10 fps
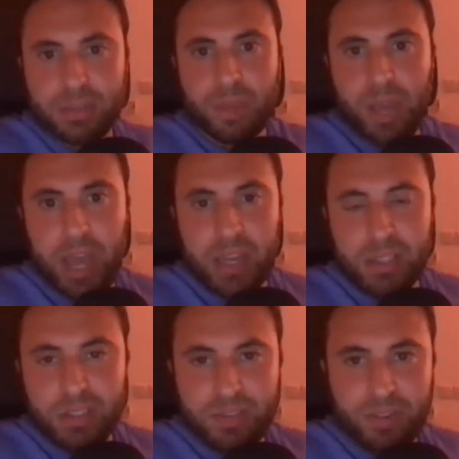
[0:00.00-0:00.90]
And
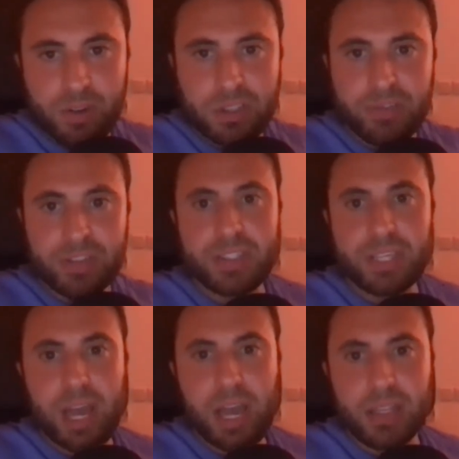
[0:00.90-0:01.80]
it's the first of its
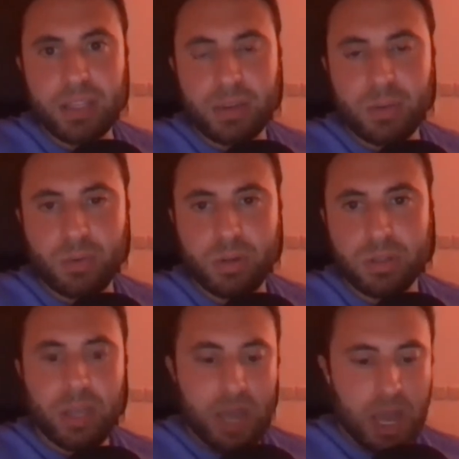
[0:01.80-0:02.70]
kind in the
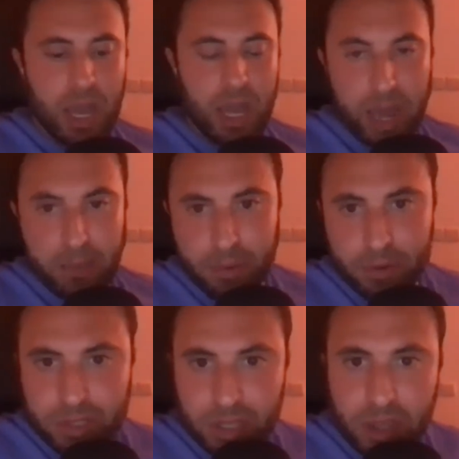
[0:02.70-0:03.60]
world. And I
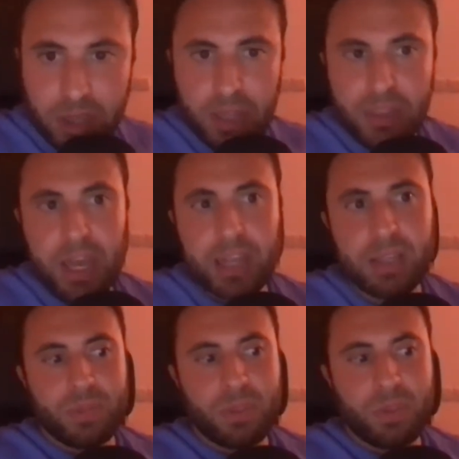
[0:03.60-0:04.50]
personally think that
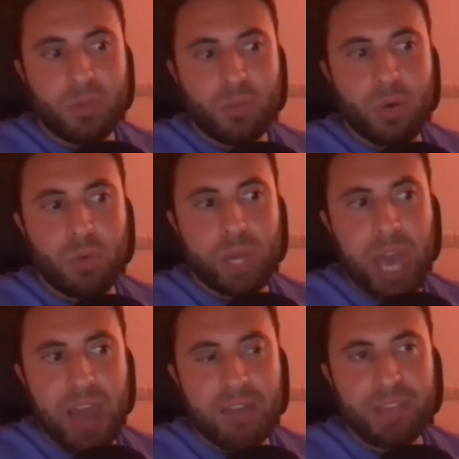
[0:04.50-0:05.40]
what we
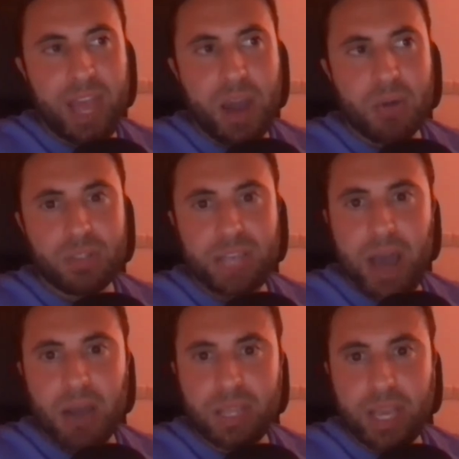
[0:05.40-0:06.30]
have now is
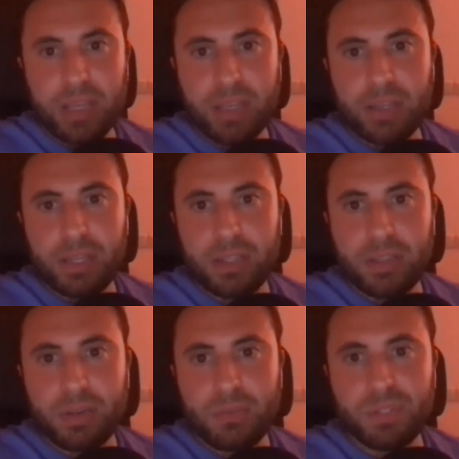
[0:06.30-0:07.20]
outdated in
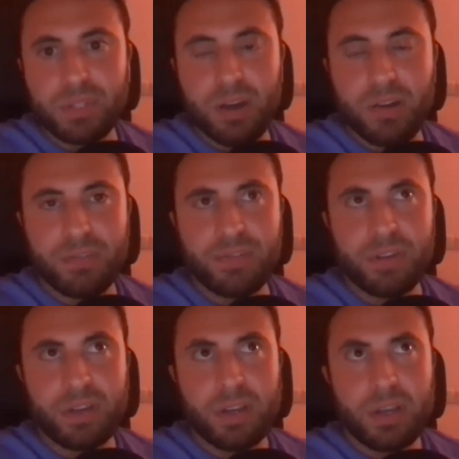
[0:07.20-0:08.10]
terms of,
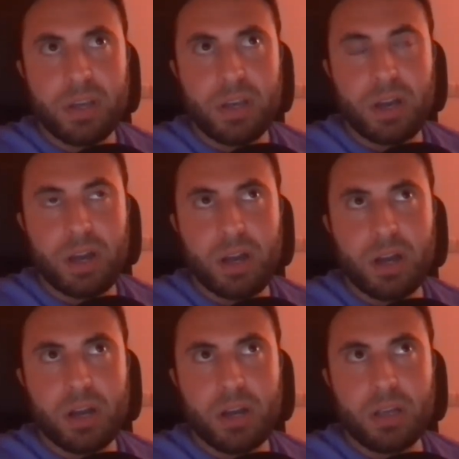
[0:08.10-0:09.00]

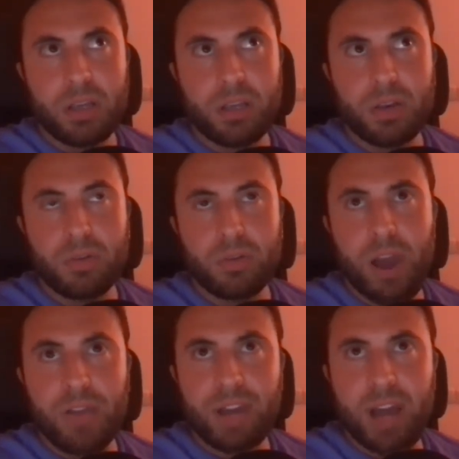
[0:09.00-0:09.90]
you
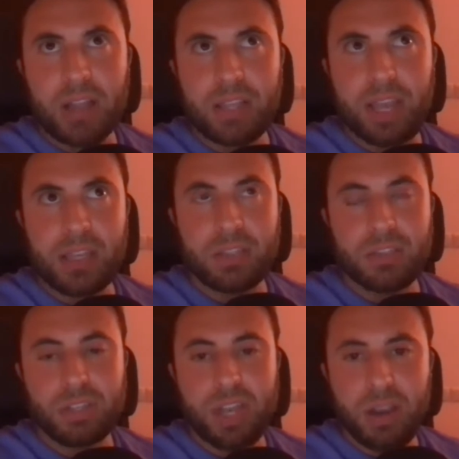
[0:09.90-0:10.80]
have content, it's
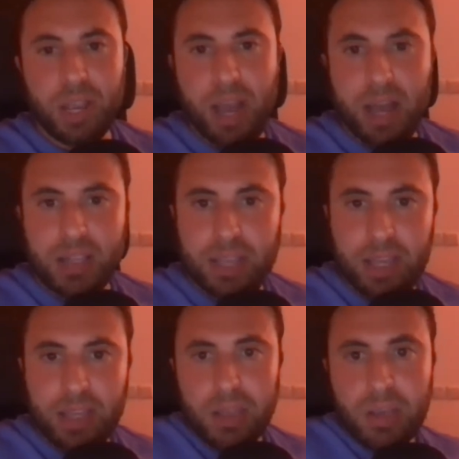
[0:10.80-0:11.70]
generic
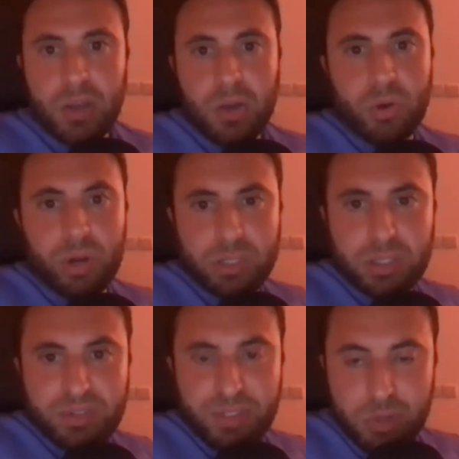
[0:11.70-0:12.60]
content, whereas
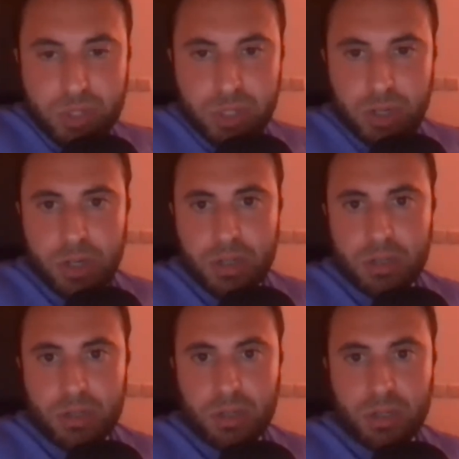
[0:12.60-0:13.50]
the future
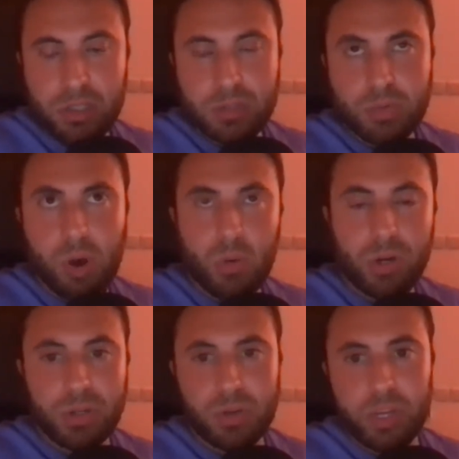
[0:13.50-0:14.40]
is what we're
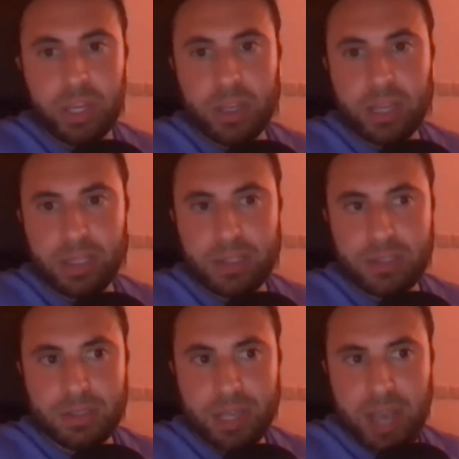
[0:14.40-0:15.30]
doing. It's
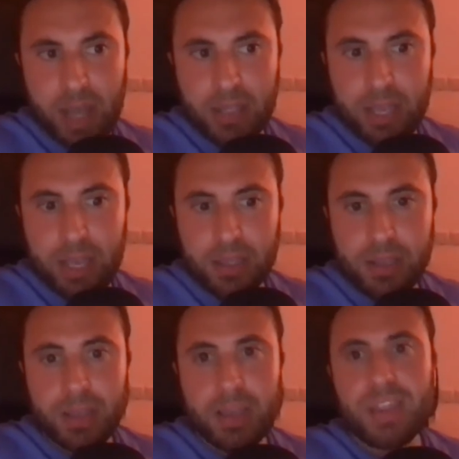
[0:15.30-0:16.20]
content
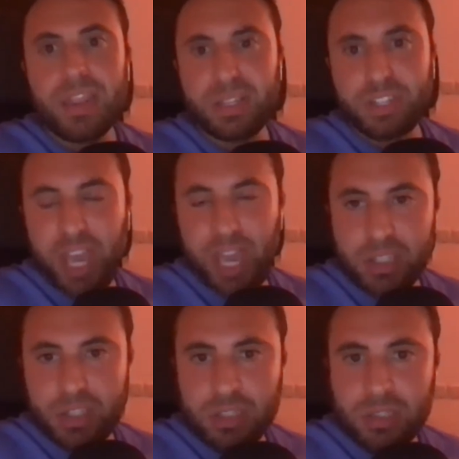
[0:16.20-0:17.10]
that
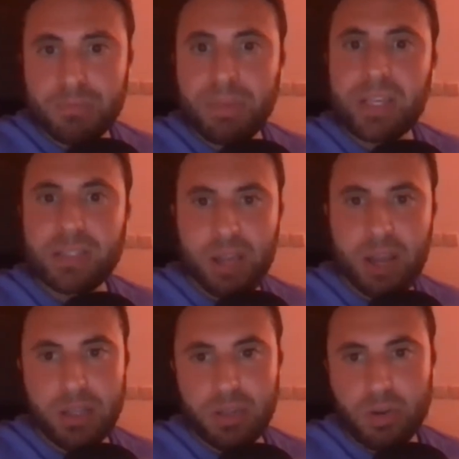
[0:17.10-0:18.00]
changes based
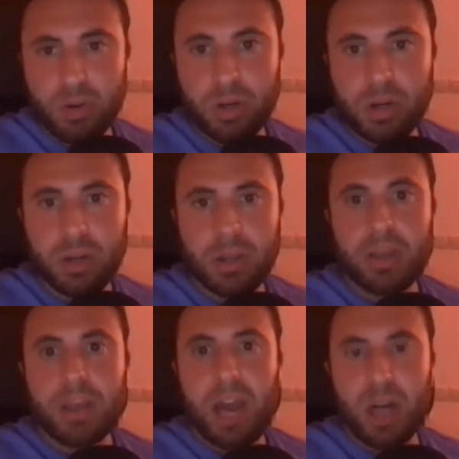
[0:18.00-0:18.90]
on your
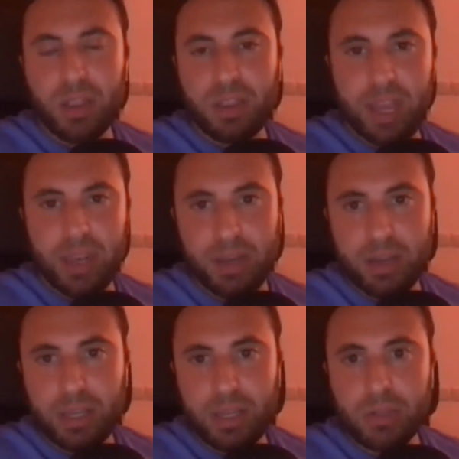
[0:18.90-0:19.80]
health data,
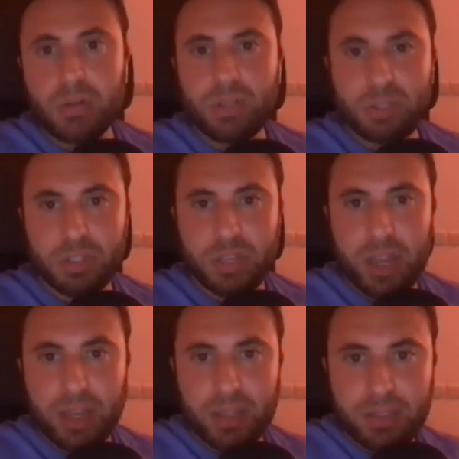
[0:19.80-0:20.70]
including
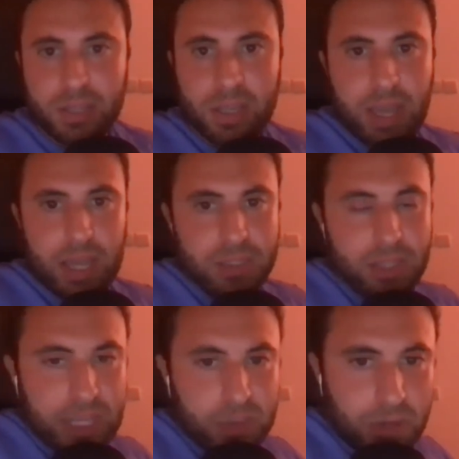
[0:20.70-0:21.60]
genetics. And so
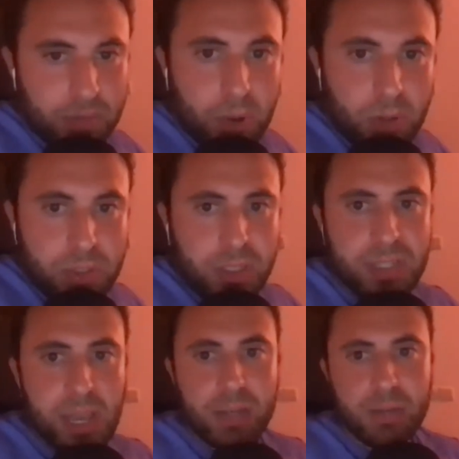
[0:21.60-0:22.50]
that's what I'm most
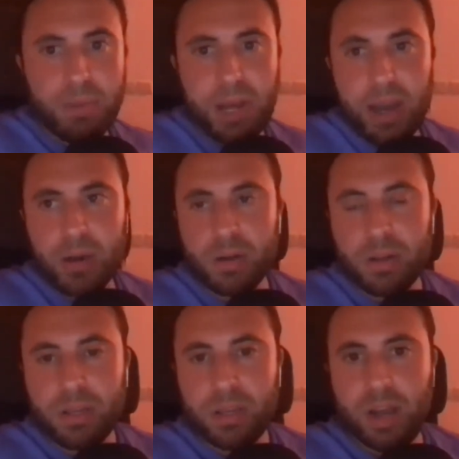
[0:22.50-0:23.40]
excited about
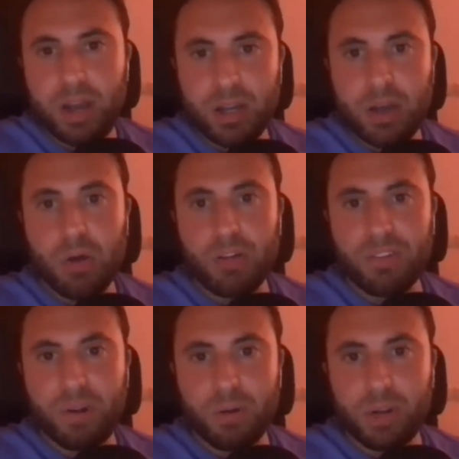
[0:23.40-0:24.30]
going
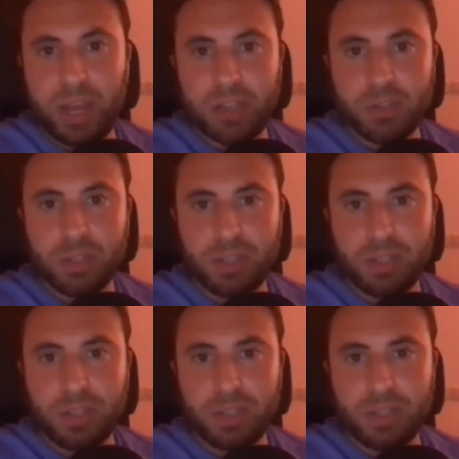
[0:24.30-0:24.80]
forward, actually.